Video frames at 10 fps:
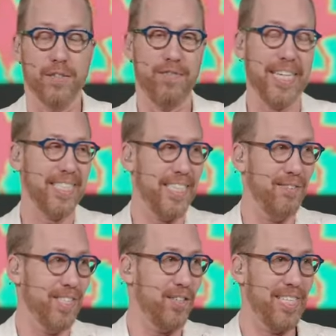In fact,
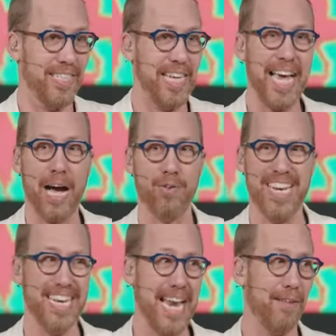even to this day, I would
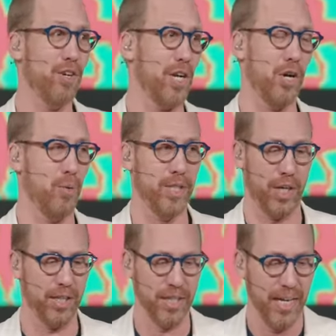never go to a
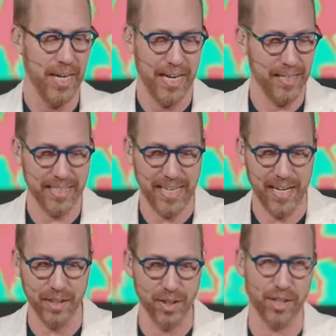church unless I
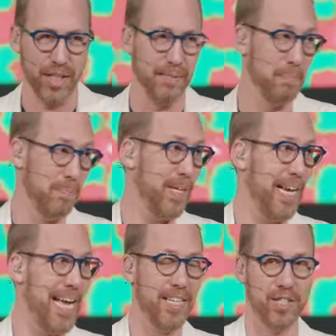understood it
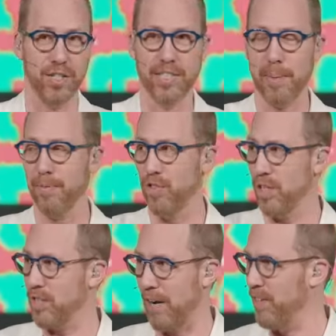had a certain type of
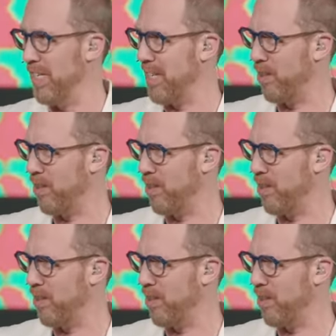church governance.